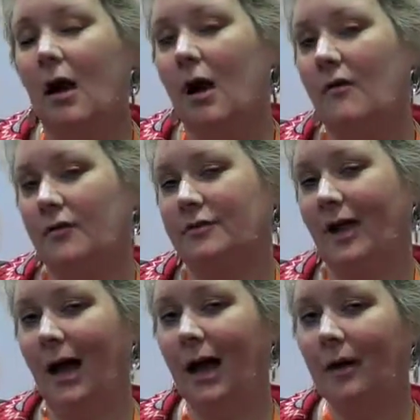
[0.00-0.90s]
Over
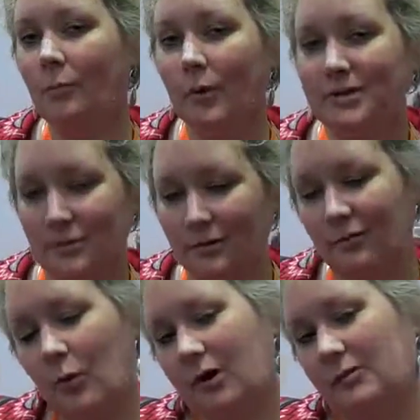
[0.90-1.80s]
time, we sort
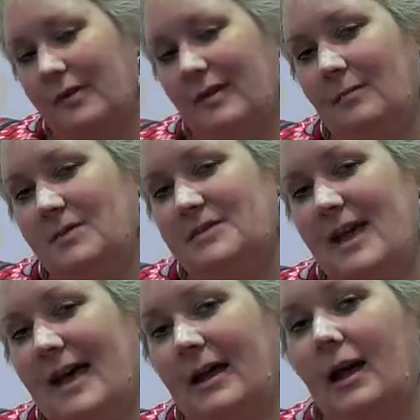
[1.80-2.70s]
of worked with them to
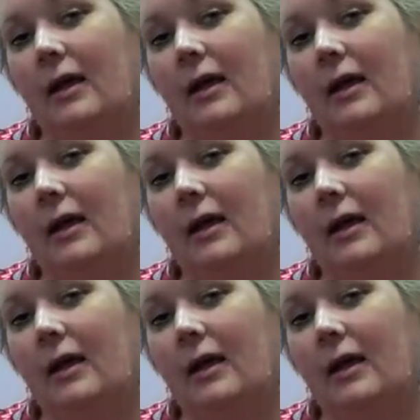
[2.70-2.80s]
say,